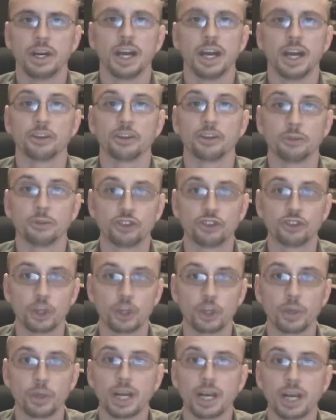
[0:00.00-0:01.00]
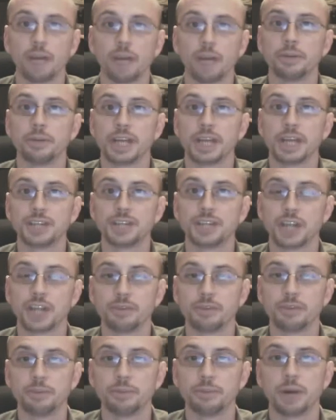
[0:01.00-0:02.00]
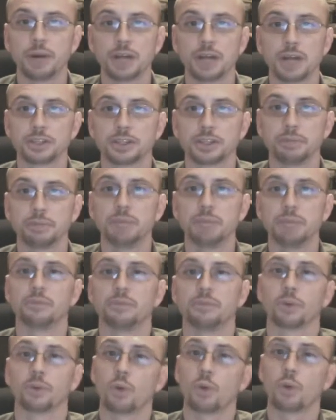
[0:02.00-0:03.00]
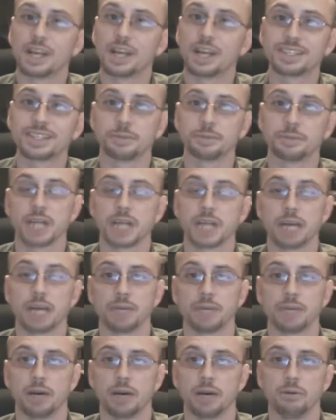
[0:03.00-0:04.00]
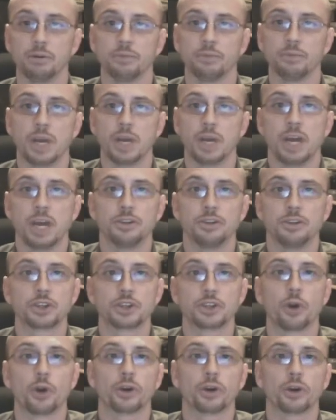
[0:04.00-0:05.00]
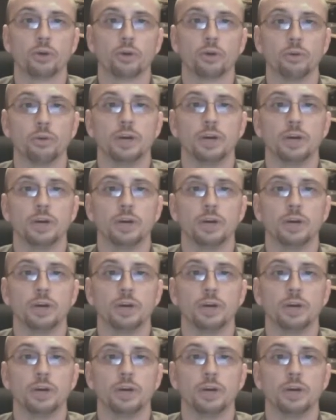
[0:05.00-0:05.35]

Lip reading: has been showing up in HIV positive people for quite some time now. This article